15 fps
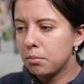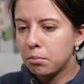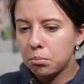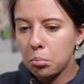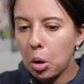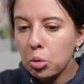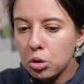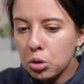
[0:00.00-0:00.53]

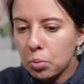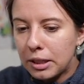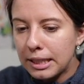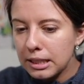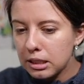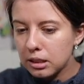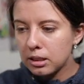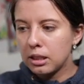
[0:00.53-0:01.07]
most
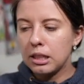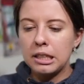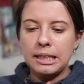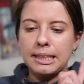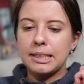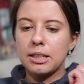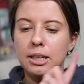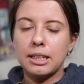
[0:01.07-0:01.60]
ways.
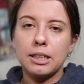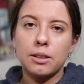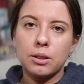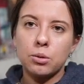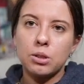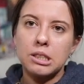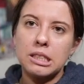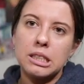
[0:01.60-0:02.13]
You're not getting the
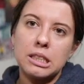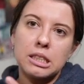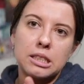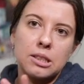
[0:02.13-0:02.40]
results, and